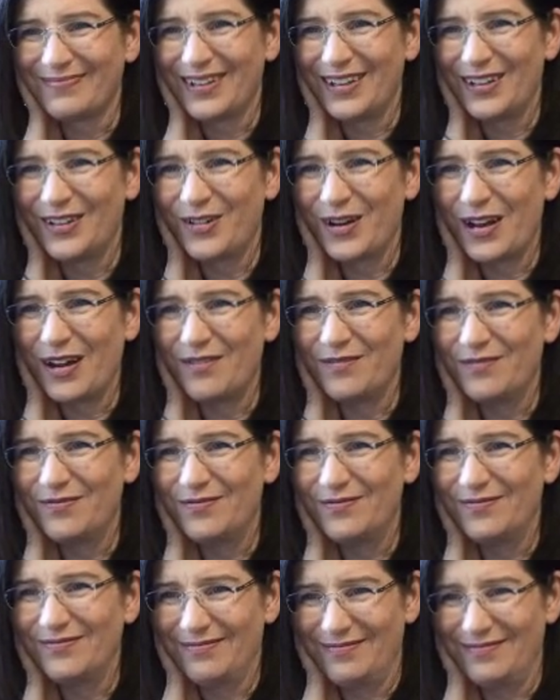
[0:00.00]
That you don't have
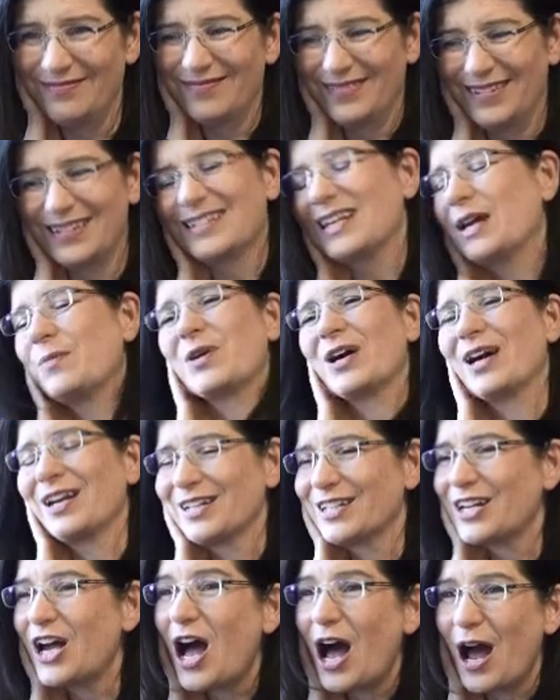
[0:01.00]
the same kind
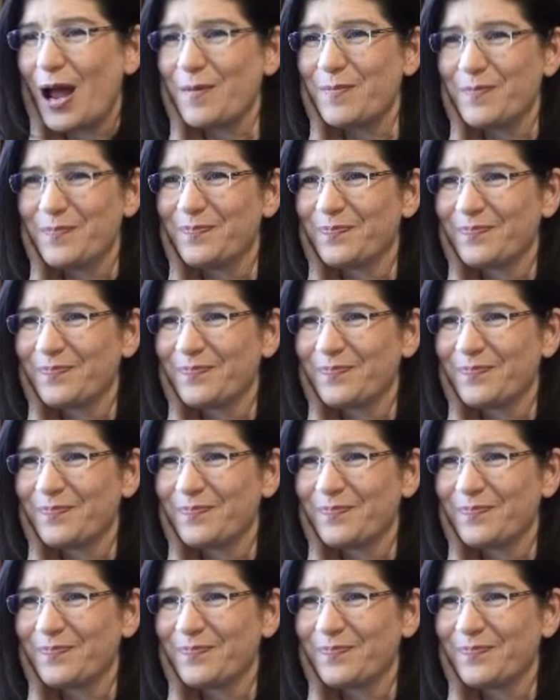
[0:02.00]
of time.